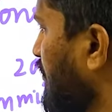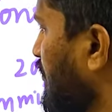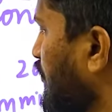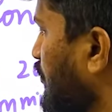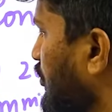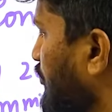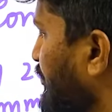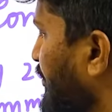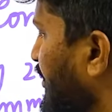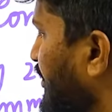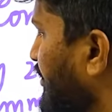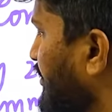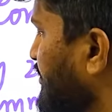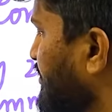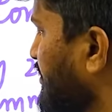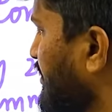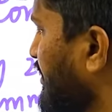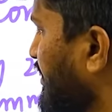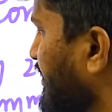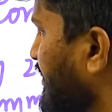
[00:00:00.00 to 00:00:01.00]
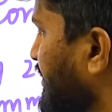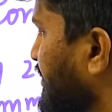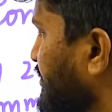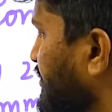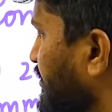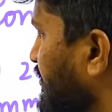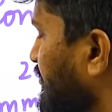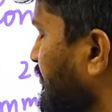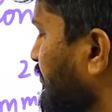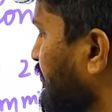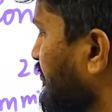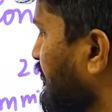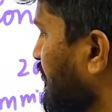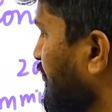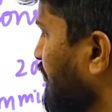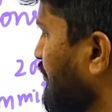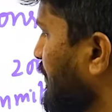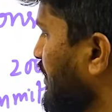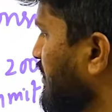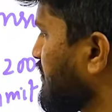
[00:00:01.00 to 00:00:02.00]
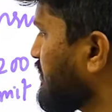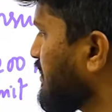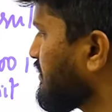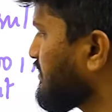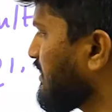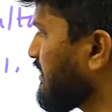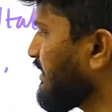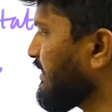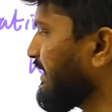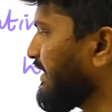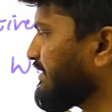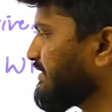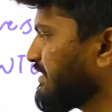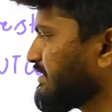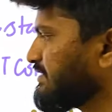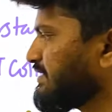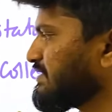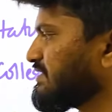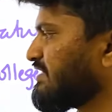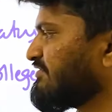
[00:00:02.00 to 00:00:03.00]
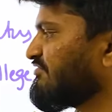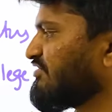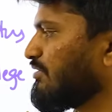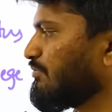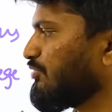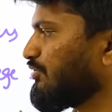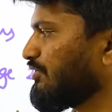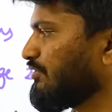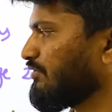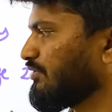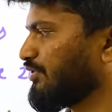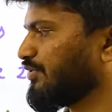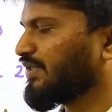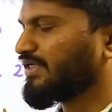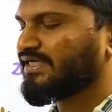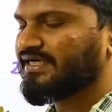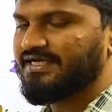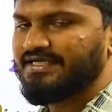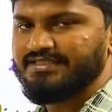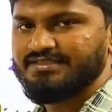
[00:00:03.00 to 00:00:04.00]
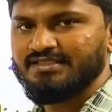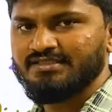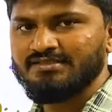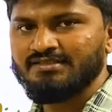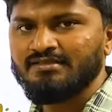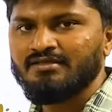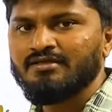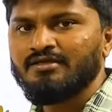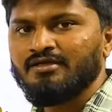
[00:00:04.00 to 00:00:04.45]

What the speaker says: World Meteorological Organization, these are certain agencies of United Nations.